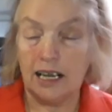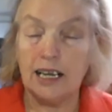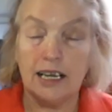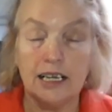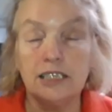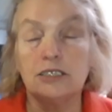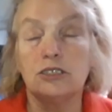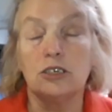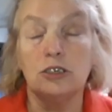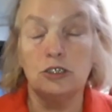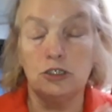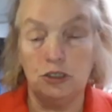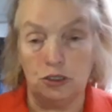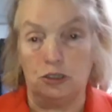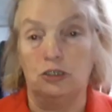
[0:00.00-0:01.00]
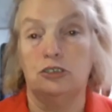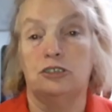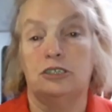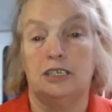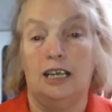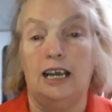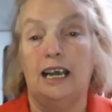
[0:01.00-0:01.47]
is
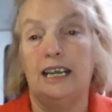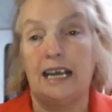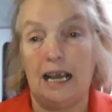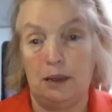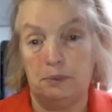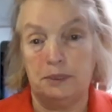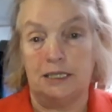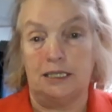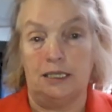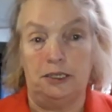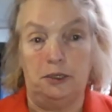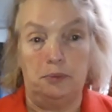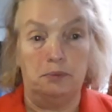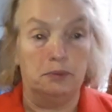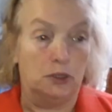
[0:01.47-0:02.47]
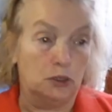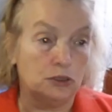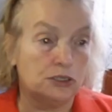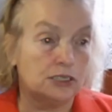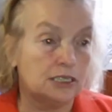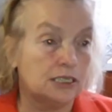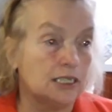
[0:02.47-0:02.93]
just an absolute
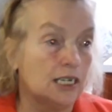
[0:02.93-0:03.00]
must.